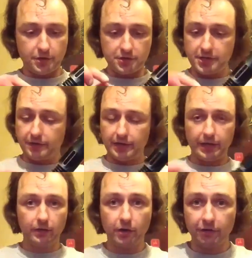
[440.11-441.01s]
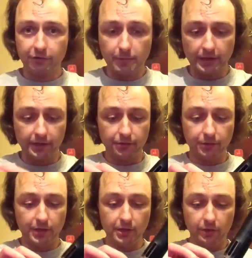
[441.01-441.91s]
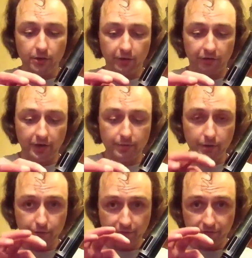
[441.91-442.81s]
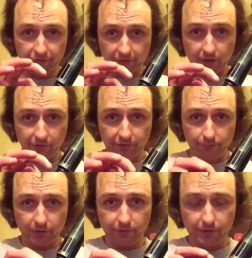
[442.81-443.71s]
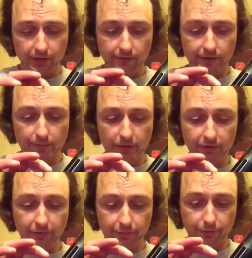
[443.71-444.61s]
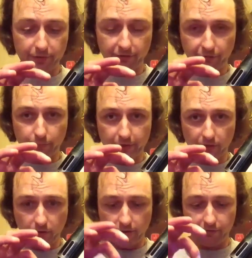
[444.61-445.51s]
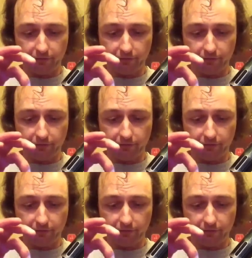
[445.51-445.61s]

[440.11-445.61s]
Now, I lost my kill key a long time ago. This is a custom kill key that I made to replace the one I lost.